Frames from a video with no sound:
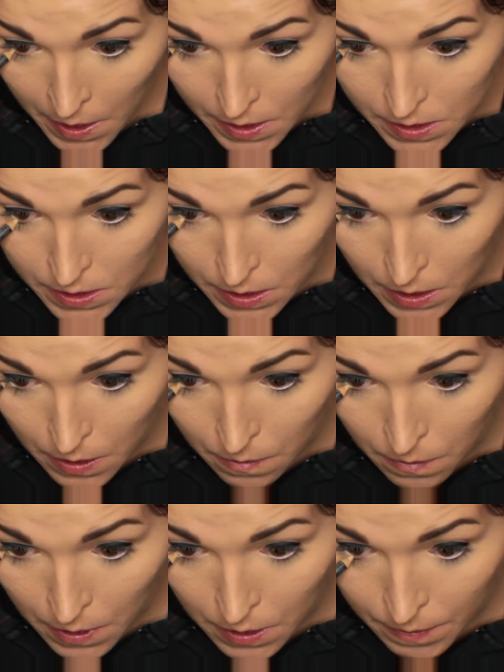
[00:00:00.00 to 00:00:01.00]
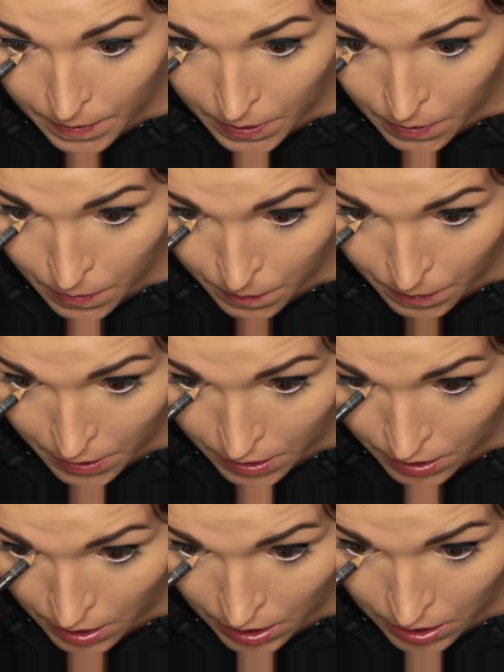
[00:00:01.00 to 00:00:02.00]
Sticking that right into my lower
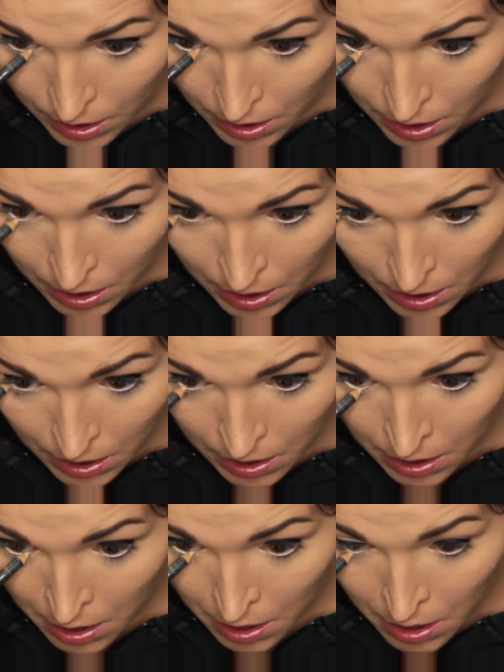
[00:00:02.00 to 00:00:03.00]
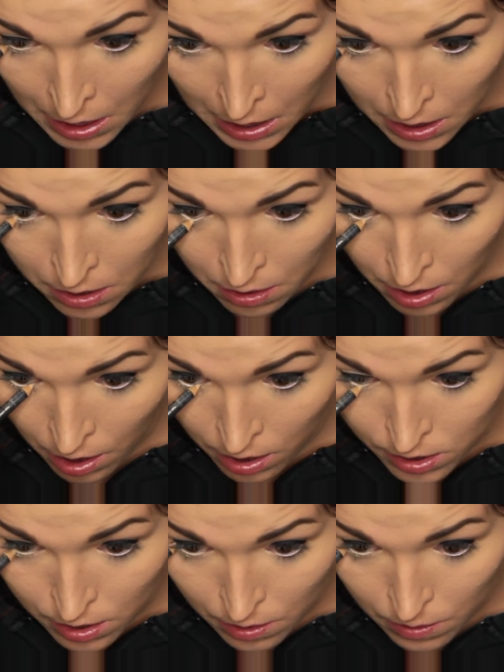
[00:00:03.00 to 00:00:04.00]
waterline. You can
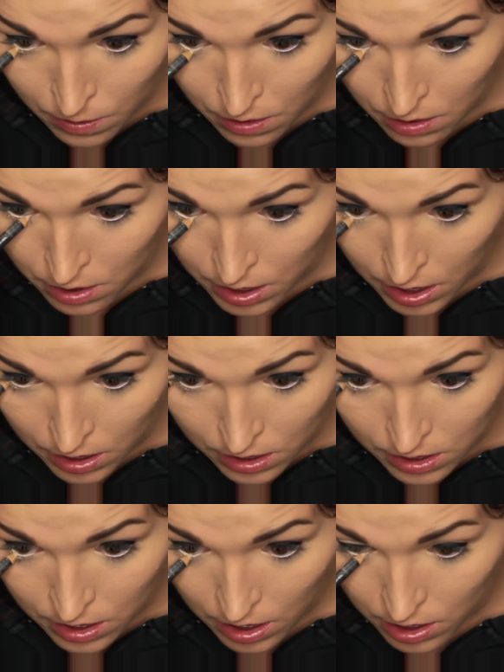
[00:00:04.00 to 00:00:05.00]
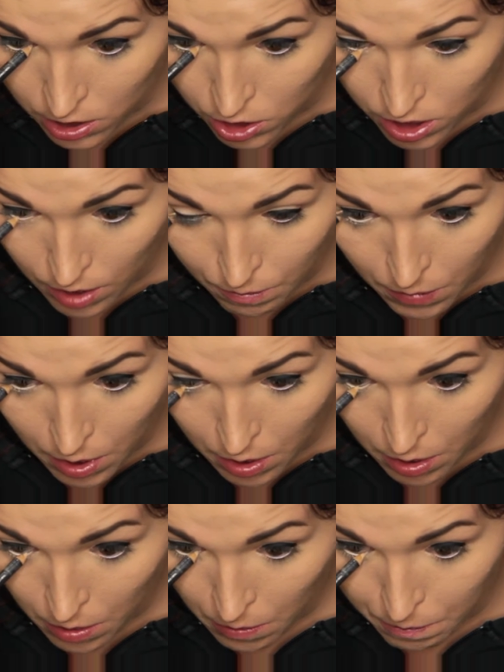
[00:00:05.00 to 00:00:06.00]
also use NYX's
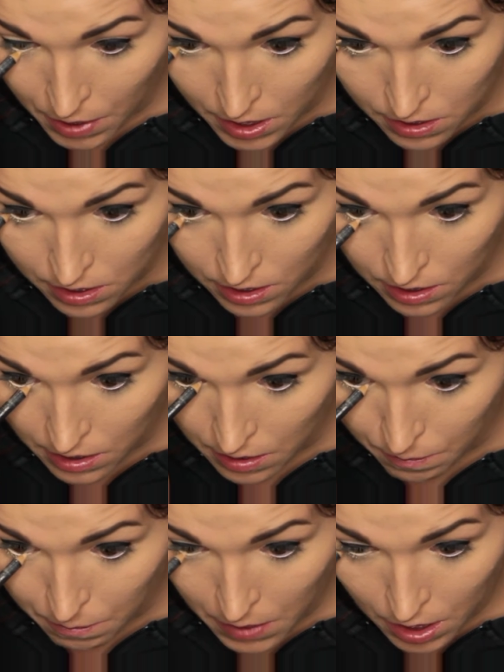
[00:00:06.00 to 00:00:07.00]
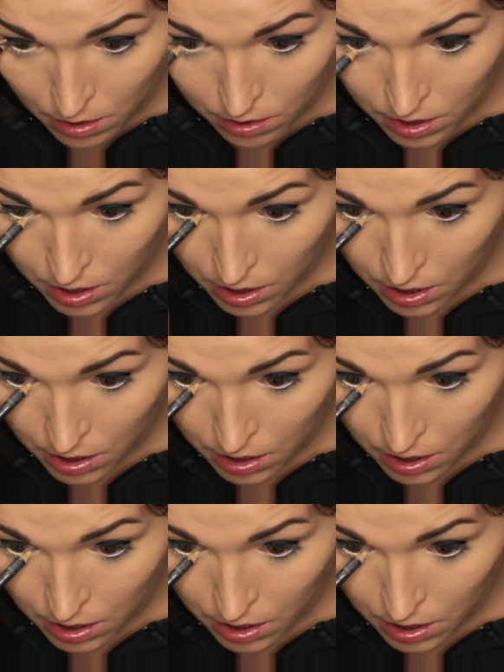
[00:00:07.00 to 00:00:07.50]
Jumbo Pencil in Milk.